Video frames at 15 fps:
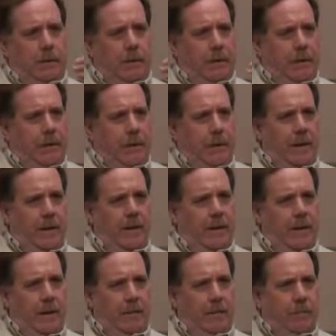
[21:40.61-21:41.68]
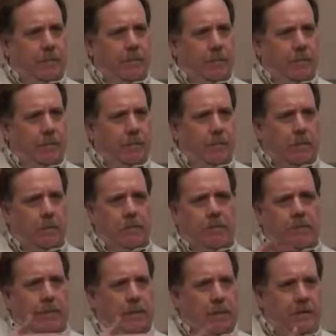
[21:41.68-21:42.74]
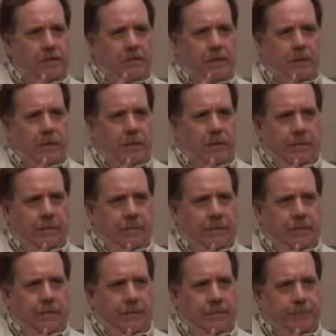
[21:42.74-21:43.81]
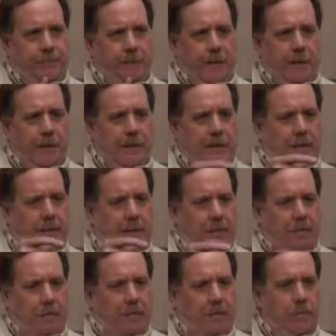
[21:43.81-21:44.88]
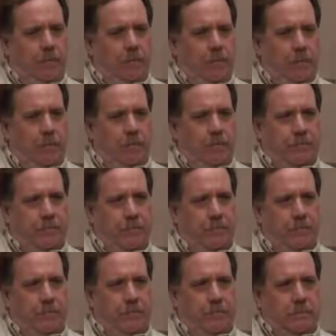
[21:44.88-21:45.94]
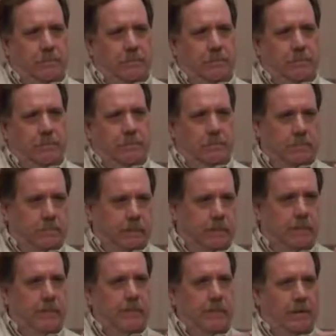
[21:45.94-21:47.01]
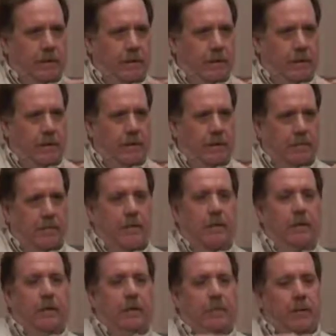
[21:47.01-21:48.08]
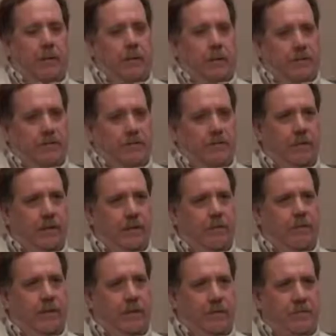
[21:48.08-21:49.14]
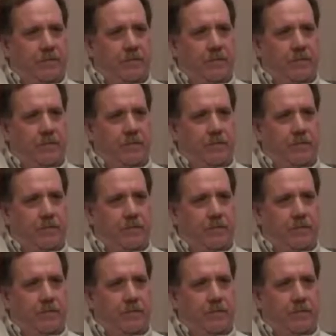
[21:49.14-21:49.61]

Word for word: The Pan Am hangar is right across from the Eastern hangar, and they have their own service room to go into that hangar. Right next to it is the Eastern.